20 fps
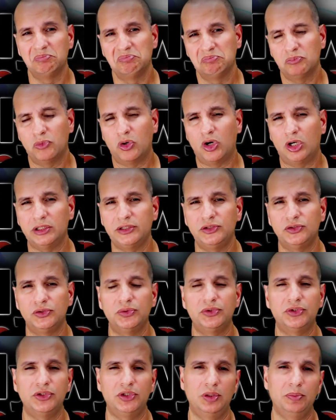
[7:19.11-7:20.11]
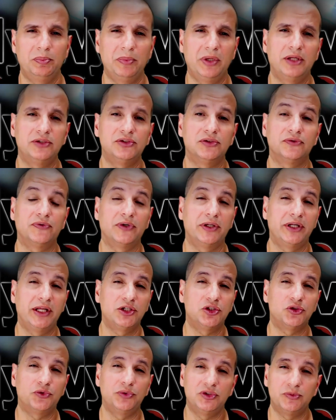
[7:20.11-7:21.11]
partly due to the amount of
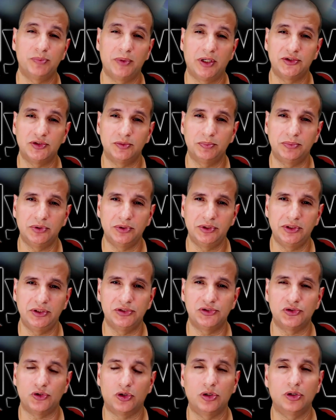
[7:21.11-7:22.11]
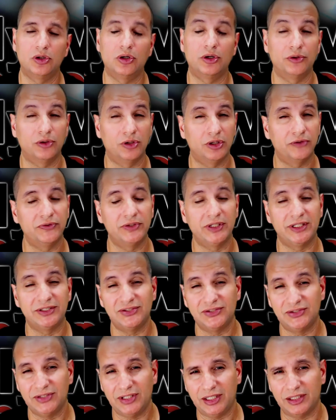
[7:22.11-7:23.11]
financial responsibilities are often at
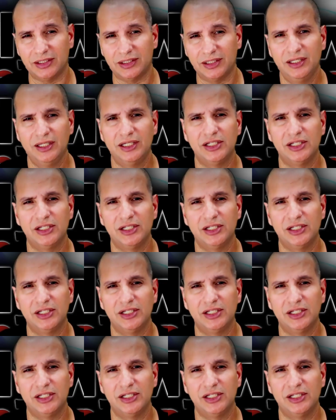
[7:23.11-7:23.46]
stake,